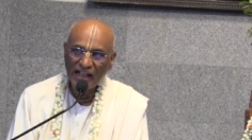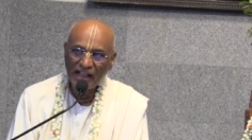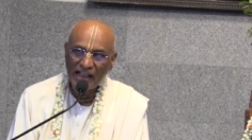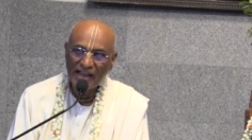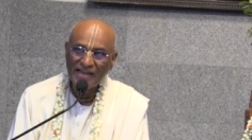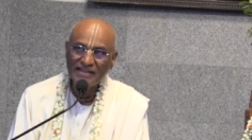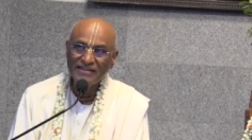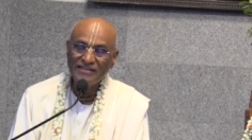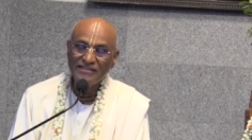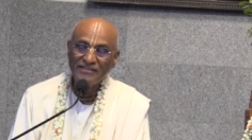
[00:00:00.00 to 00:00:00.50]

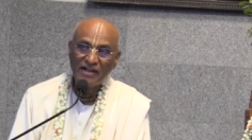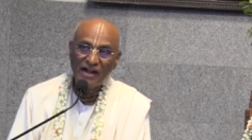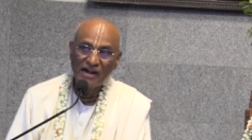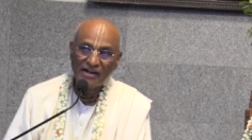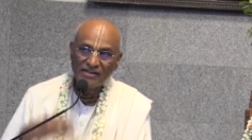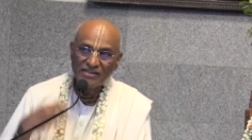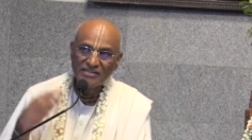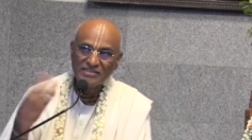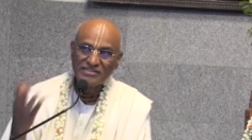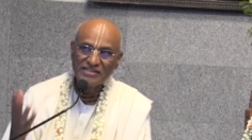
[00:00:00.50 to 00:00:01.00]
And
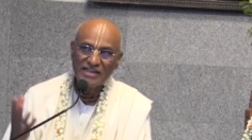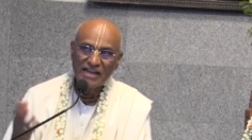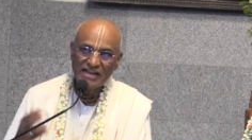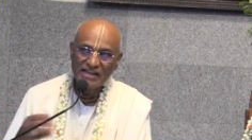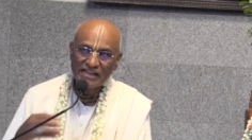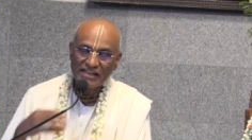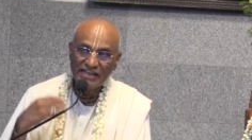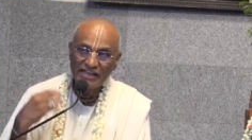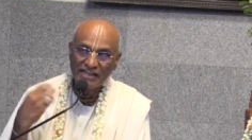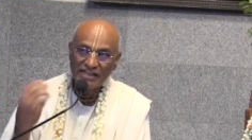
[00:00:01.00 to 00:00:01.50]

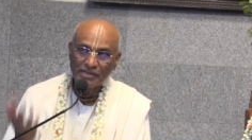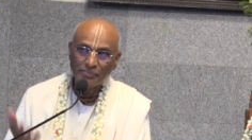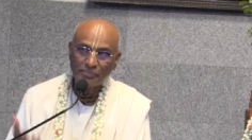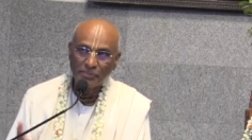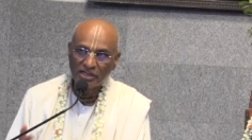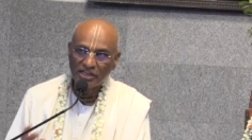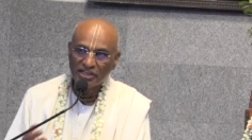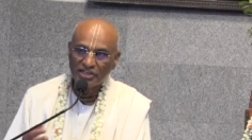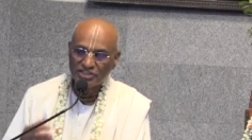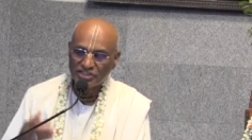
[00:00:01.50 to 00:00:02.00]
understanding,
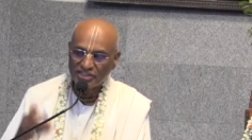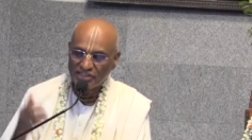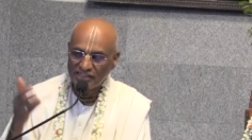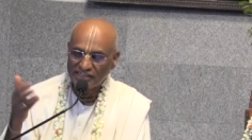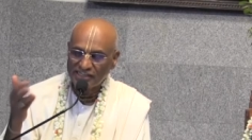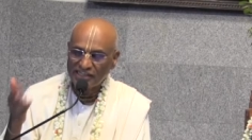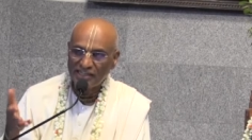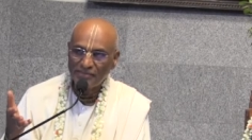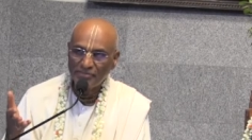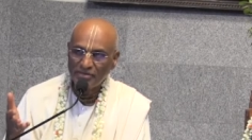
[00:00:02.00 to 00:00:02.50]
interpretation, a
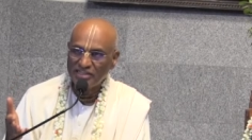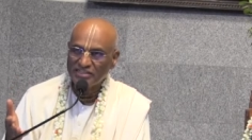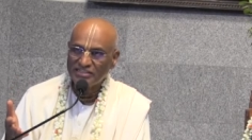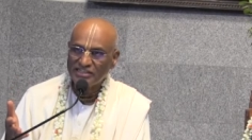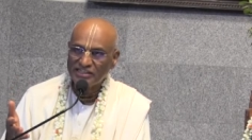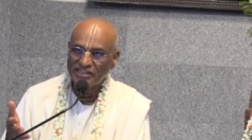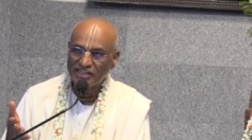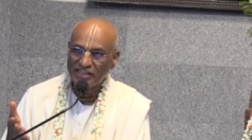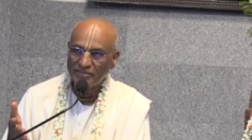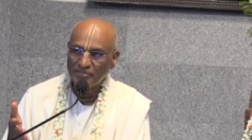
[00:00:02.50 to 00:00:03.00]
table is
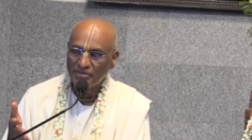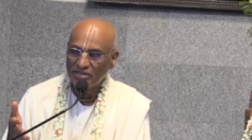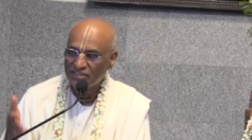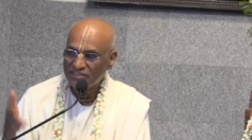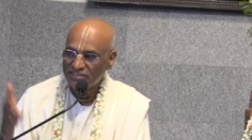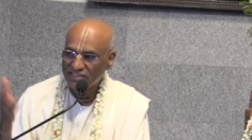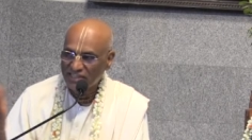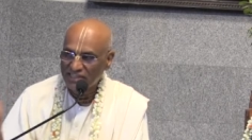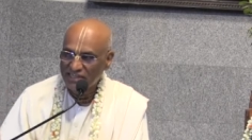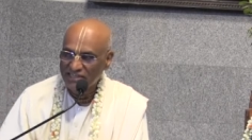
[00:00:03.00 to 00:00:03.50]
a table,
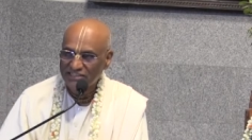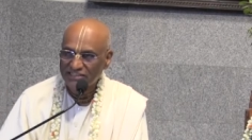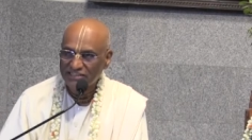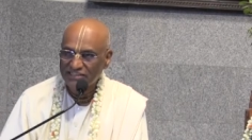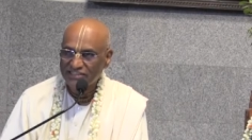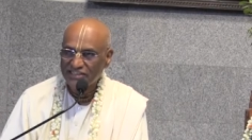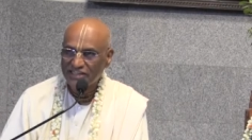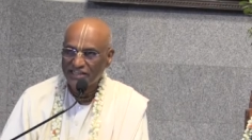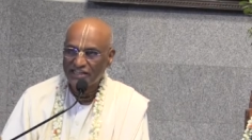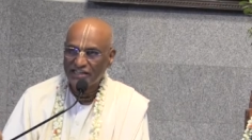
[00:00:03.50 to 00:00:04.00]
chair is a
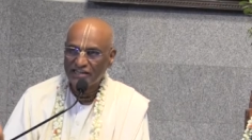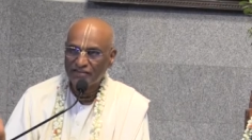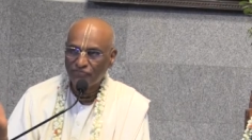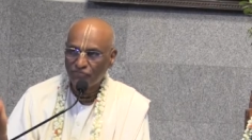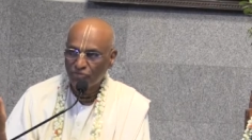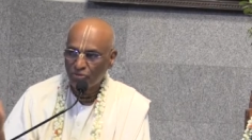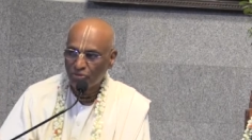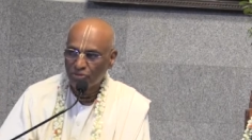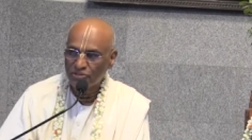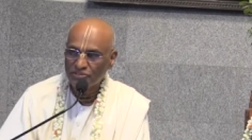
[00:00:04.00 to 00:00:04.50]
chair,
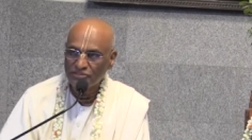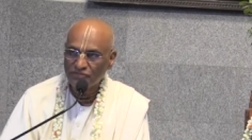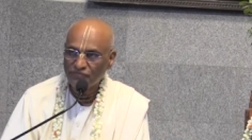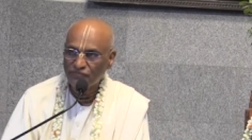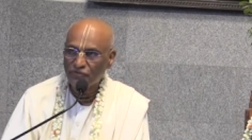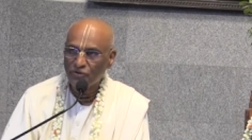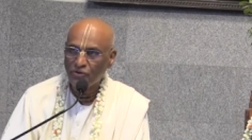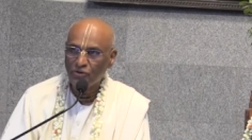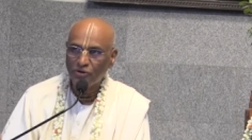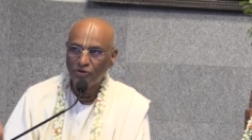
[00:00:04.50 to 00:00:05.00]
floor is a
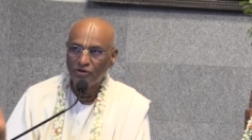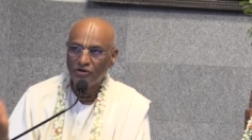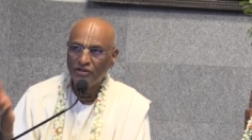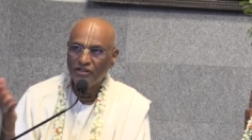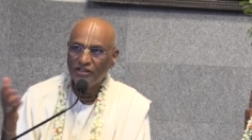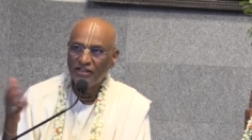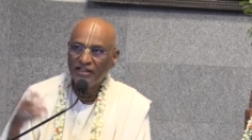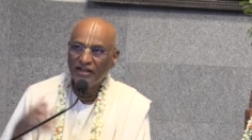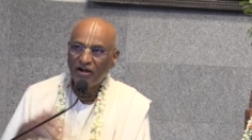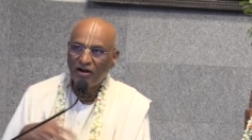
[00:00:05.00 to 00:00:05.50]
floor,
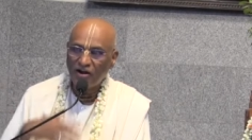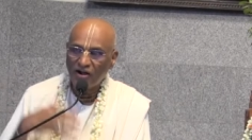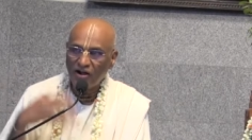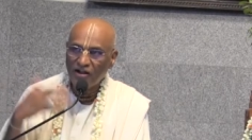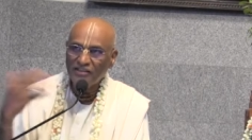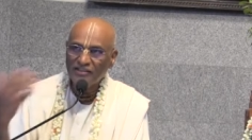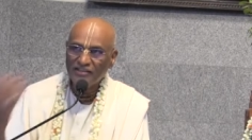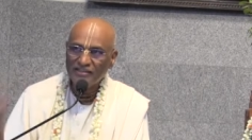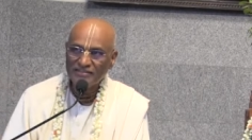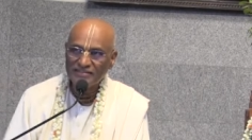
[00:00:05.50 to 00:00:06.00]

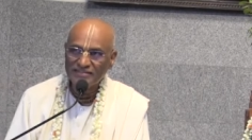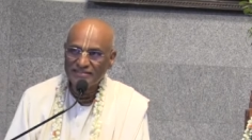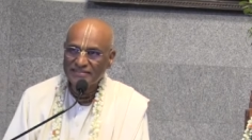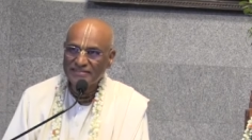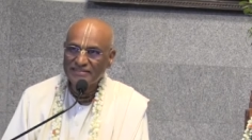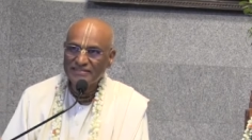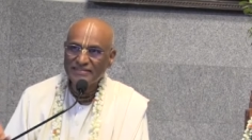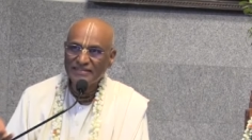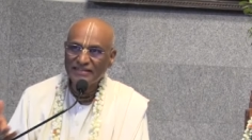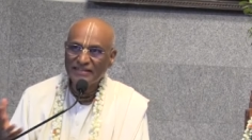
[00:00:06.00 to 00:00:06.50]
all
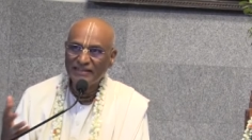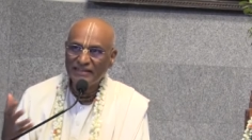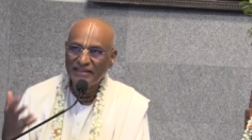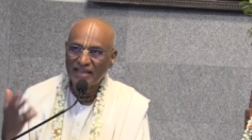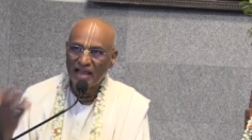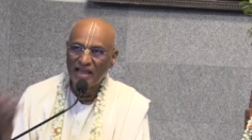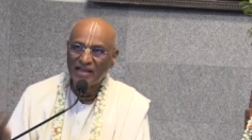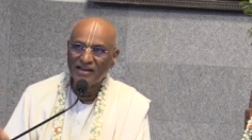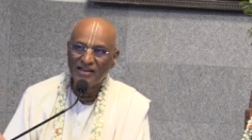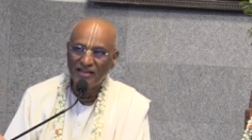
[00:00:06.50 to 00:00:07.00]
this
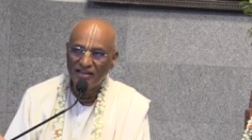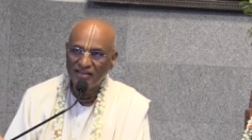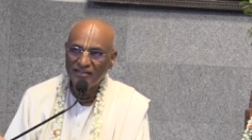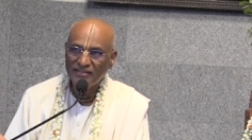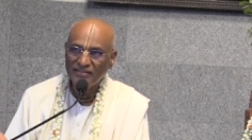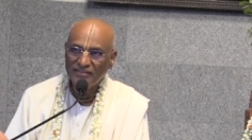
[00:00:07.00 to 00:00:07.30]
jnana